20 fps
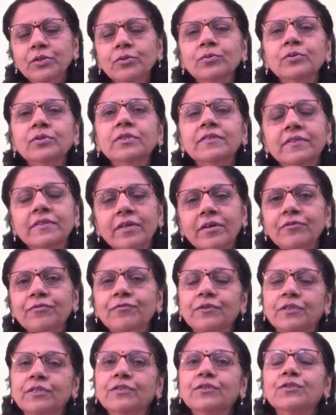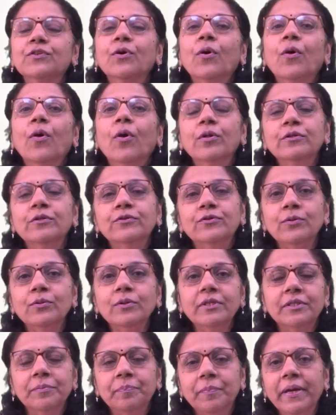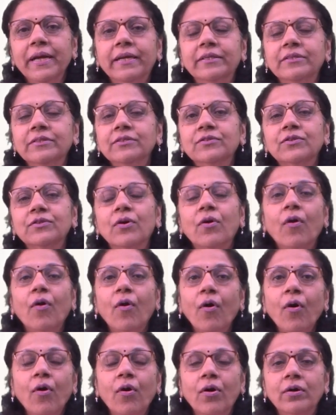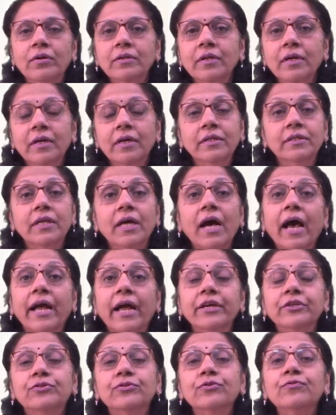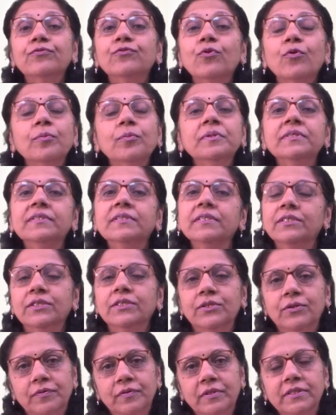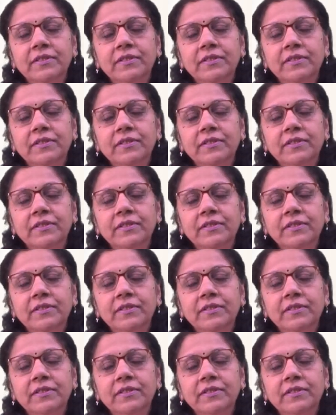to the surface also depends on the hydrophobicity of the